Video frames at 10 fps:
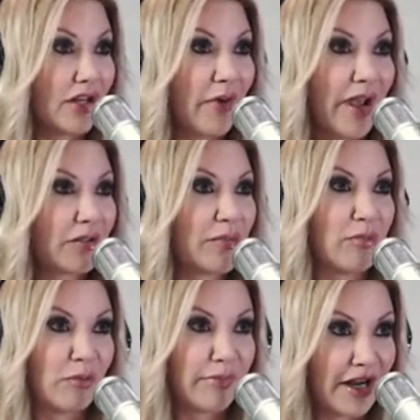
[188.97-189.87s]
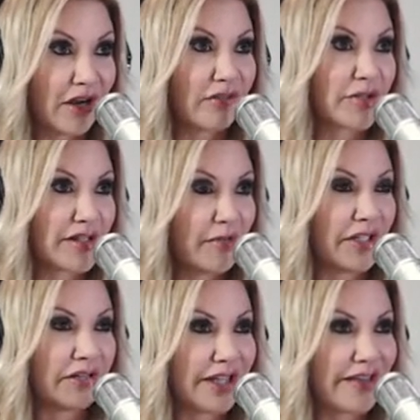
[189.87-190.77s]
And you have to be prepared for
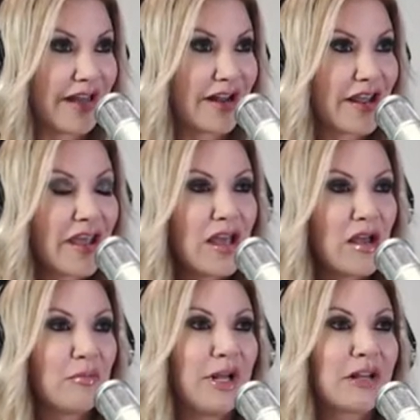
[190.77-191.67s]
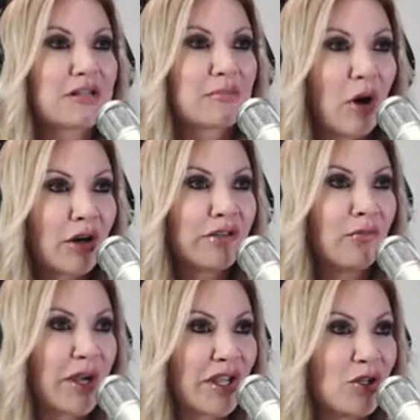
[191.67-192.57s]
something like that. But is part
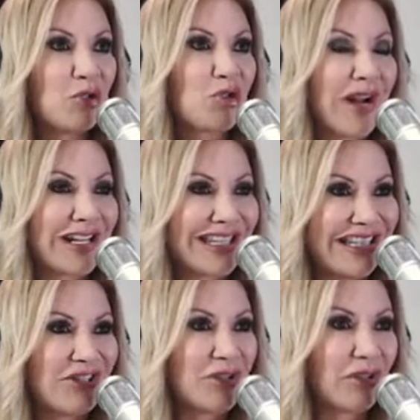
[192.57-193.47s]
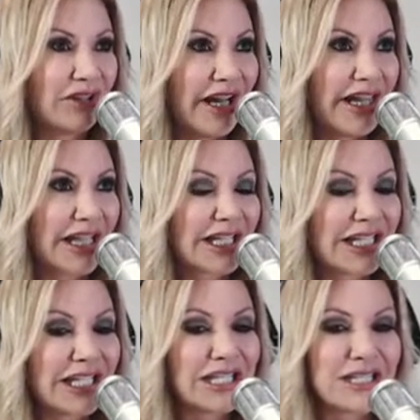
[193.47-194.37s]
of what you try to teach your
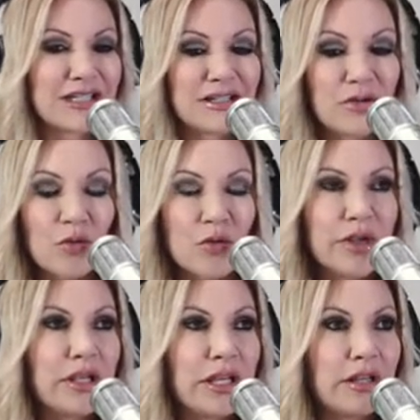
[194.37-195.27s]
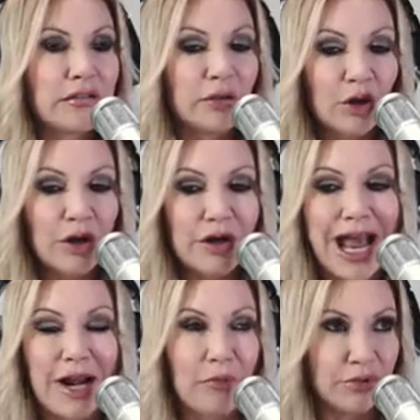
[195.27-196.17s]
clients is to really learn
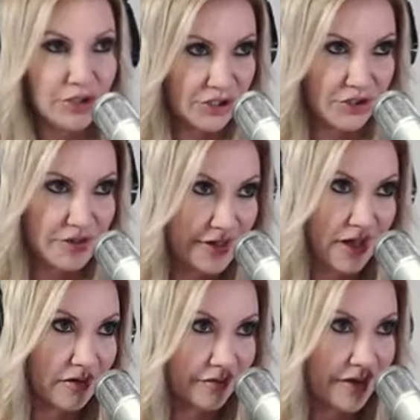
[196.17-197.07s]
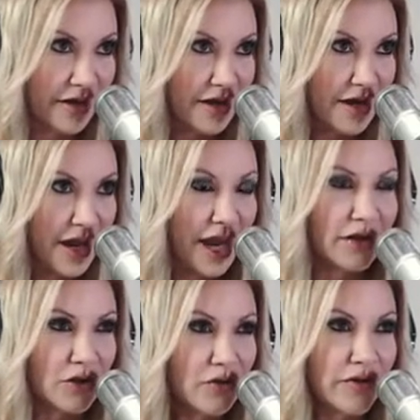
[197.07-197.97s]
how to push yourself
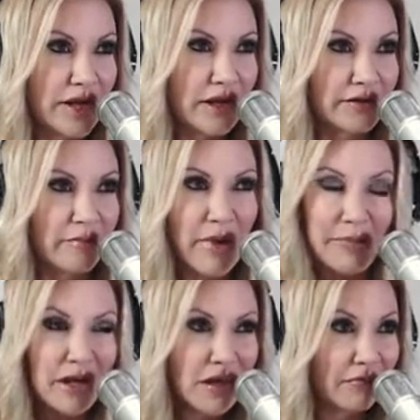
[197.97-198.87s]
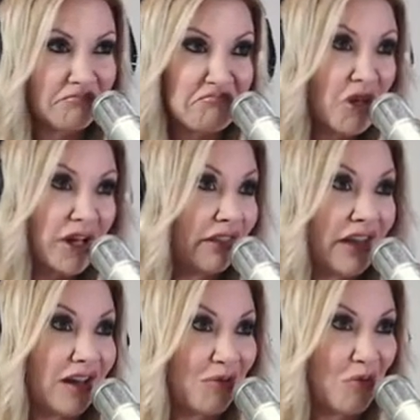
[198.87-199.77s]
and do things that maybe you didn't
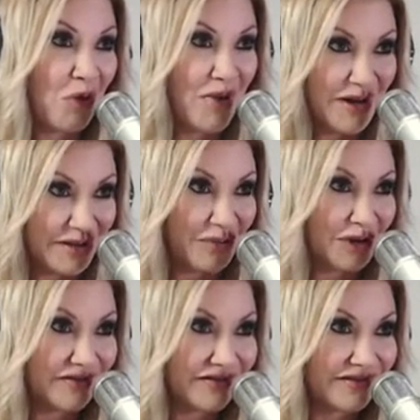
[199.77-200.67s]
think were possible?